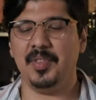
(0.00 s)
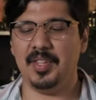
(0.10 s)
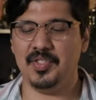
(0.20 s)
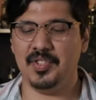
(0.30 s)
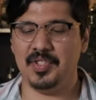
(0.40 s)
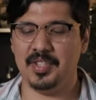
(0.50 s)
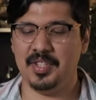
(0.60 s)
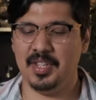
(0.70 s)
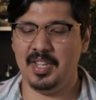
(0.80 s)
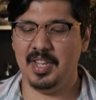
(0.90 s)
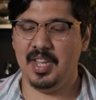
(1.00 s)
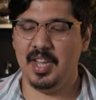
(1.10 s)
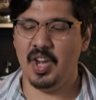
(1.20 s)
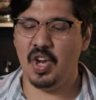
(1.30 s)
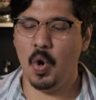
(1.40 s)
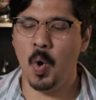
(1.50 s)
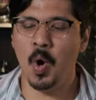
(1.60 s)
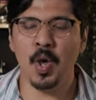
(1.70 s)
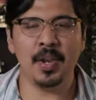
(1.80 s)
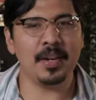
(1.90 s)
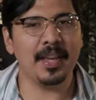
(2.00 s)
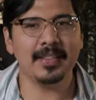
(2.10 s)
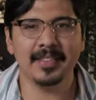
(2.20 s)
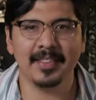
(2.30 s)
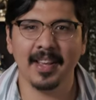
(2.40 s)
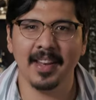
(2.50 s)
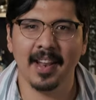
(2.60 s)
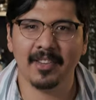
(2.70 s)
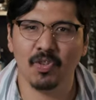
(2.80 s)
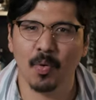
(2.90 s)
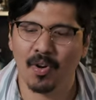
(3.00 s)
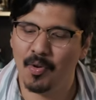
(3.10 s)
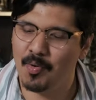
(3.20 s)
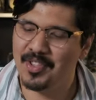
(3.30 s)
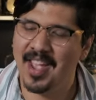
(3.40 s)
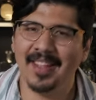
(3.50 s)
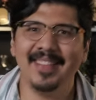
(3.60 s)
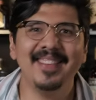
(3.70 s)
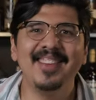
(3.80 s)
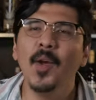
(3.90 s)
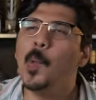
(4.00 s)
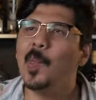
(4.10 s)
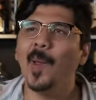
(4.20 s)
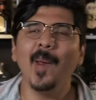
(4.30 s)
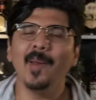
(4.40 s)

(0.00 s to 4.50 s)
Let's just go on and get this guy next to our old daddy's cooler.